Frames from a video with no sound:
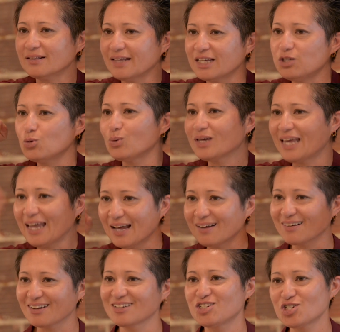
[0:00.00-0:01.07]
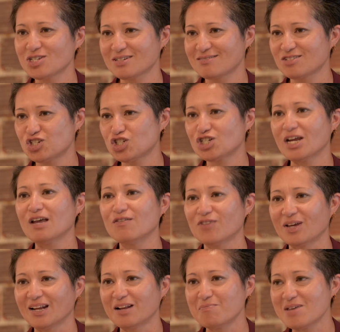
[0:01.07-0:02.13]
Like, you can't just shave
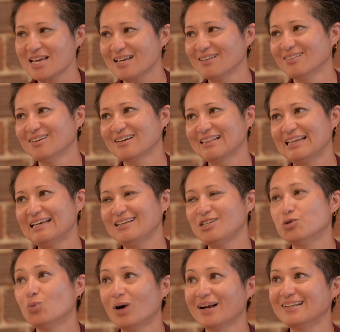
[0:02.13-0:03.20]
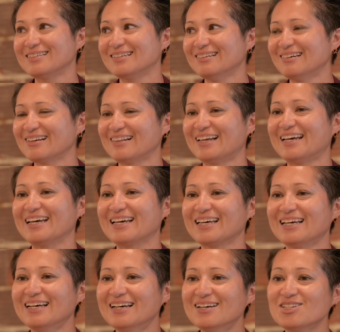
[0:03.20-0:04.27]
it and make it look like you want it to look like.
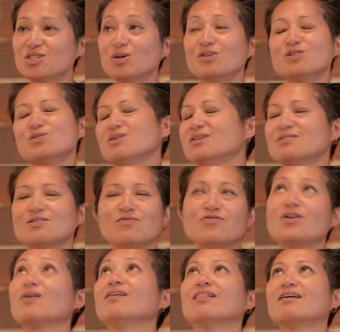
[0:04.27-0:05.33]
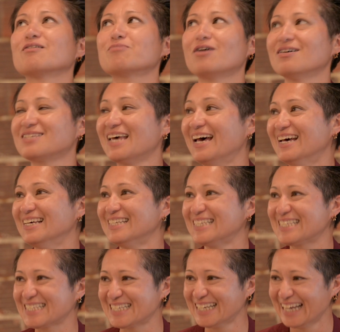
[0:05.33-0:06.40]
So it was a very long
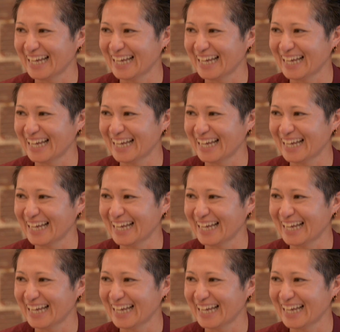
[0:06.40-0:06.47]
process.